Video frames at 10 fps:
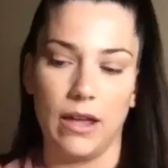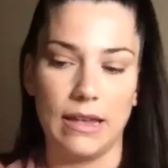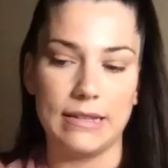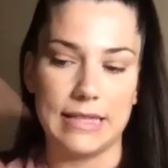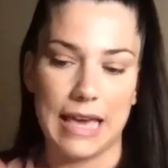
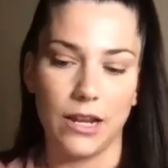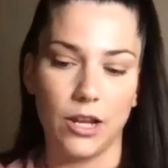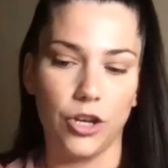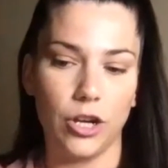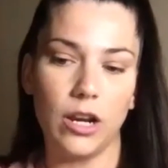is that a
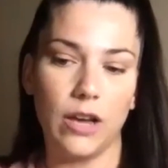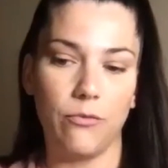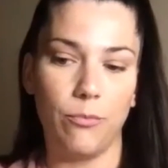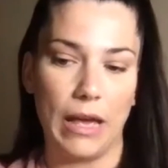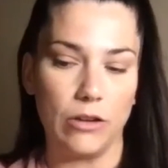good enough
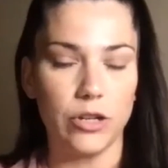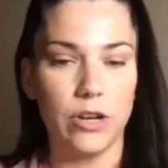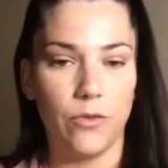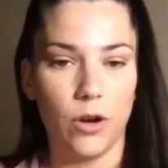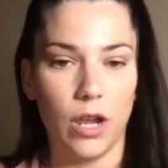boundary
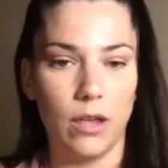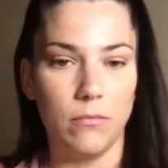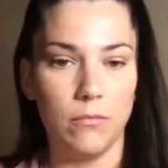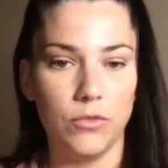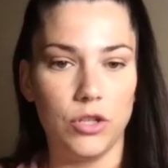for
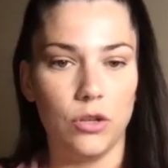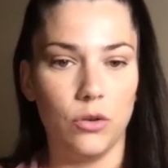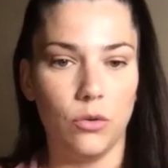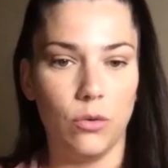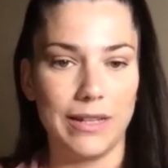him
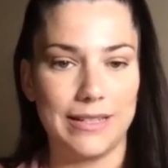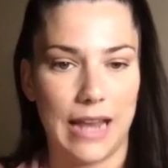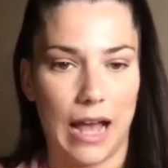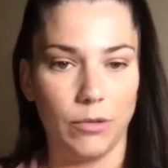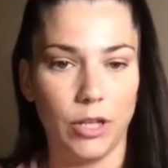to
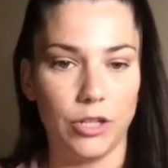establish?